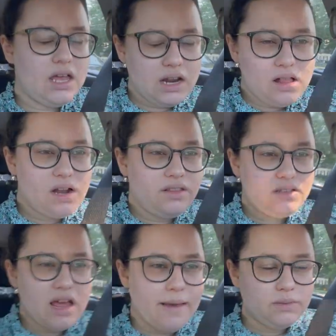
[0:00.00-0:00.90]
a lot of
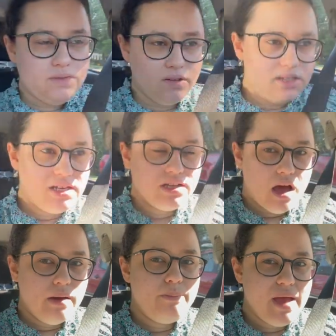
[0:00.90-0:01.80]
the times feels like
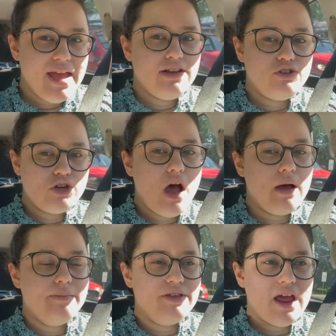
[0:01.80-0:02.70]
an unpaid
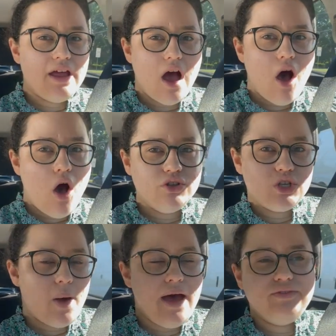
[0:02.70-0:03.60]
job that I
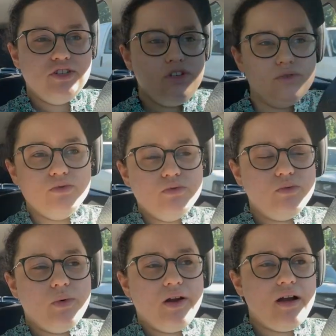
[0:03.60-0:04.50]
also have to do,
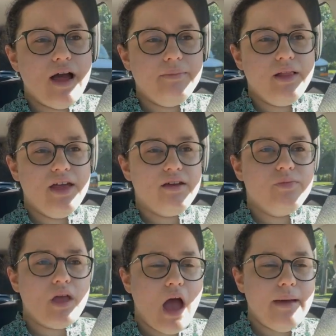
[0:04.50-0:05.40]
where I'm like,
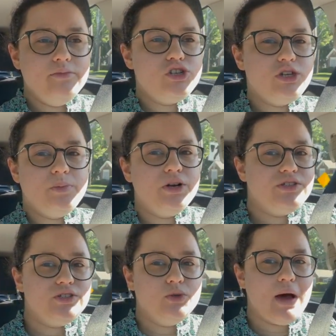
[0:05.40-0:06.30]
I'm just a
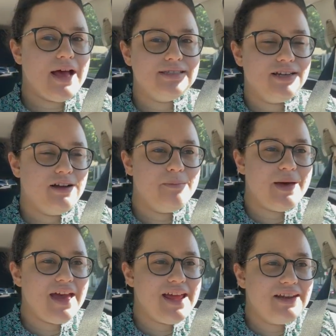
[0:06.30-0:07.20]
person who has to
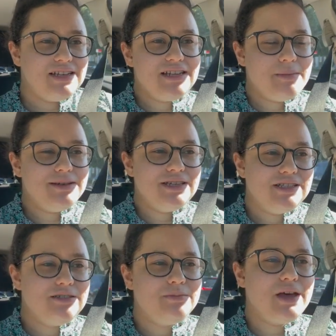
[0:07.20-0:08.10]
combat
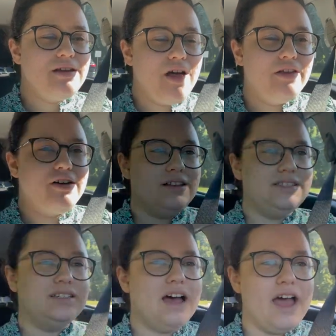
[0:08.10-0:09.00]
anti-Semitism and
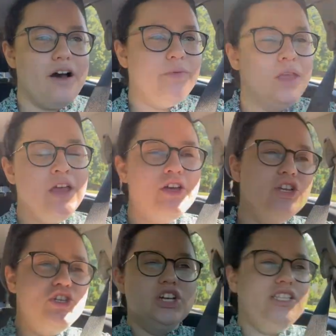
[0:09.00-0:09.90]
Holocaust denial
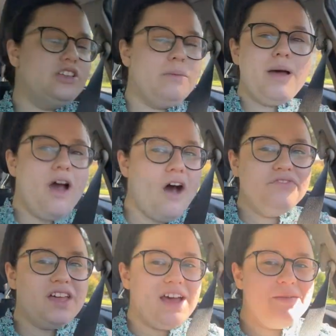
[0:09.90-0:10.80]
just on my off
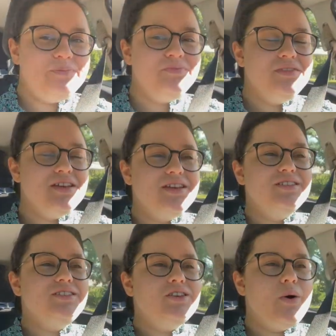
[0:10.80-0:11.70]

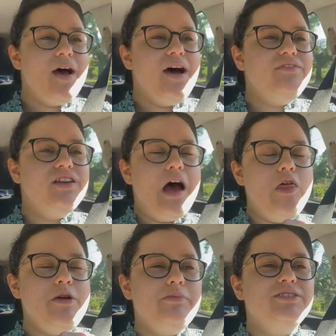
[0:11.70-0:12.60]
time. So having
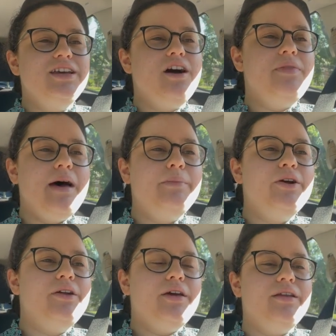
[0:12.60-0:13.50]
other people take on that
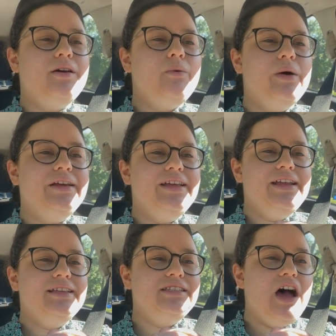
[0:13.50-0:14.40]
burden when
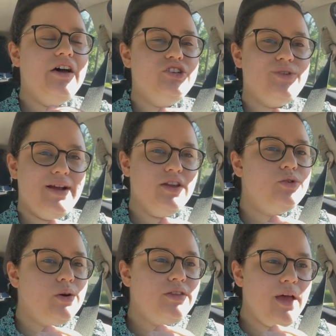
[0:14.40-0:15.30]
it's not directed
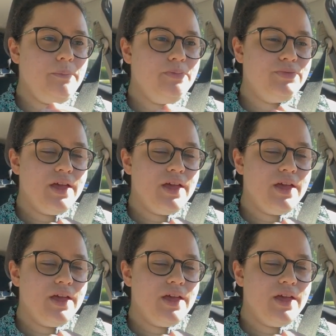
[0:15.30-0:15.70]
toward them,